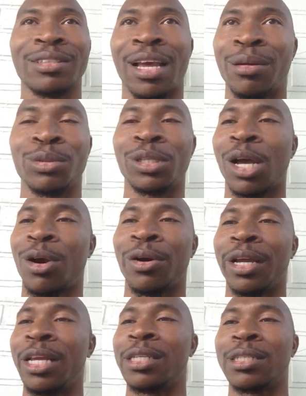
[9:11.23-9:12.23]
I'm
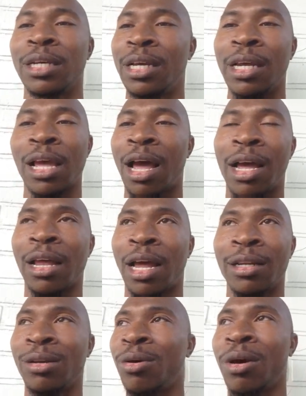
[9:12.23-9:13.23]
sorry.
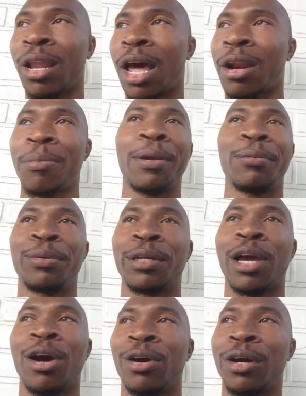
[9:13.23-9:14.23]
I know a lot of people,
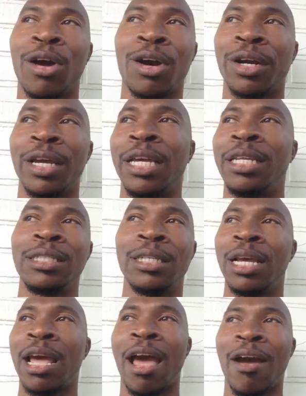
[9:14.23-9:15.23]
y'all are in,
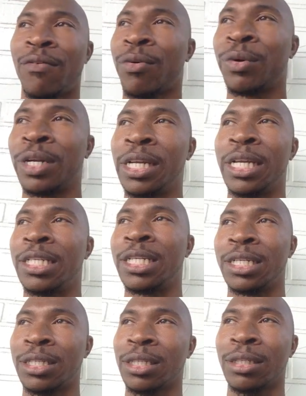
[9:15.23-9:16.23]
have a
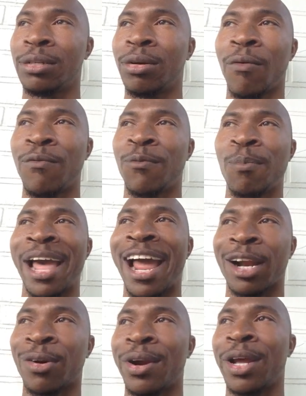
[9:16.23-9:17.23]
religious, you know,
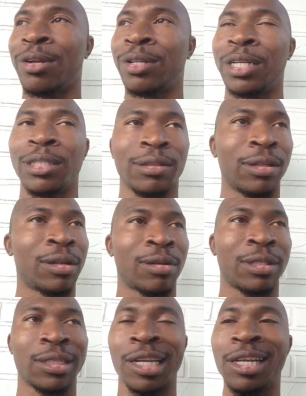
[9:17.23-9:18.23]
background and
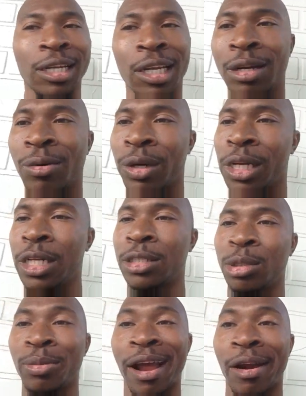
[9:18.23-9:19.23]
still in a
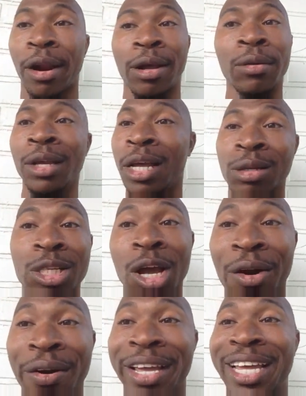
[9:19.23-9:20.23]
religious background. I'm
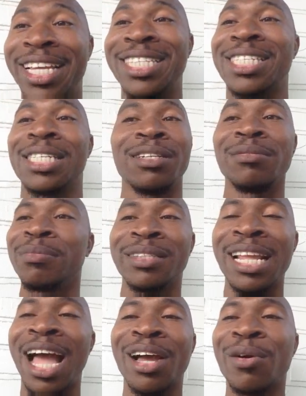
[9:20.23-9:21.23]
sorry. It's
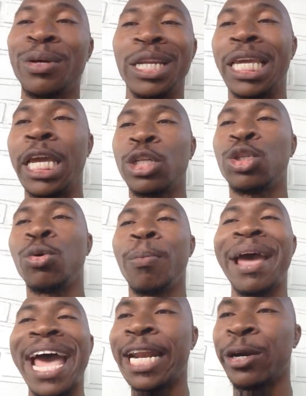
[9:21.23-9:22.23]
not going to get you
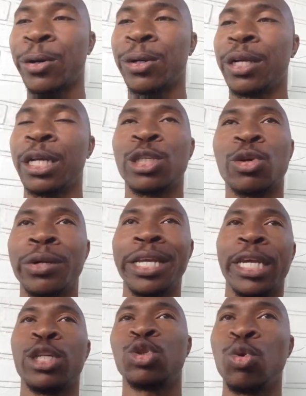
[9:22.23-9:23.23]
better. It's going
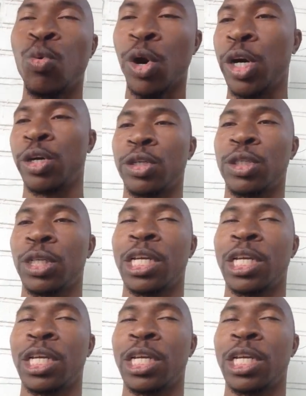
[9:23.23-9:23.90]
to get you worse.